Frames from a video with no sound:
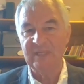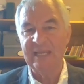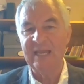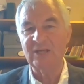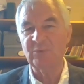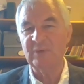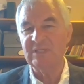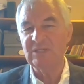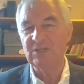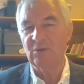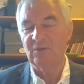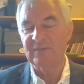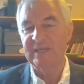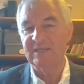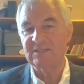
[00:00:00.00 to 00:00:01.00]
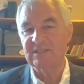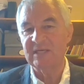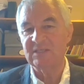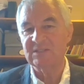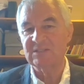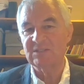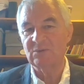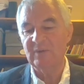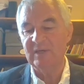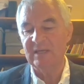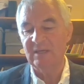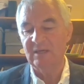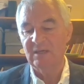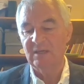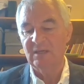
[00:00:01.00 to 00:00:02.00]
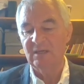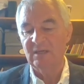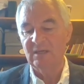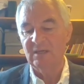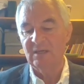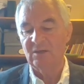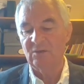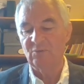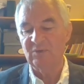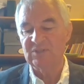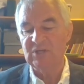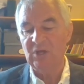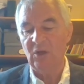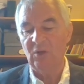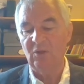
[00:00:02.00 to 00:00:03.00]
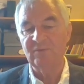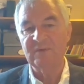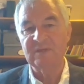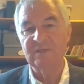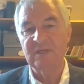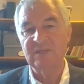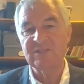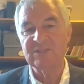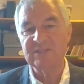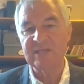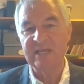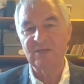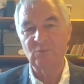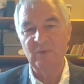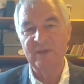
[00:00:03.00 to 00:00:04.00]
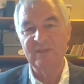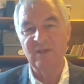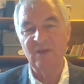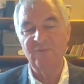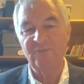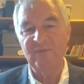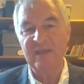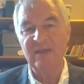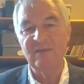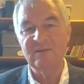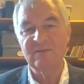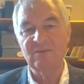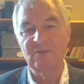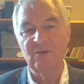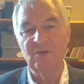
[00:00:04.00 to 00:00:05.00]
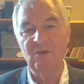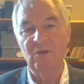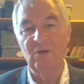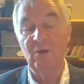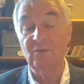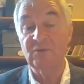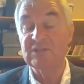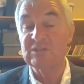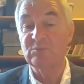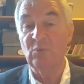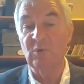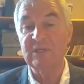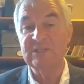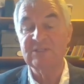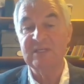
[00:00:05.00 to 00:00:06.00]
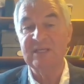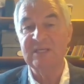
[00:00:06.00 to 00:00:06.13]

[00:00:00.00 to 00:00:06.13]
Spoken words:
How do we do on that test? Do we resolve and stand with our faith on the smallest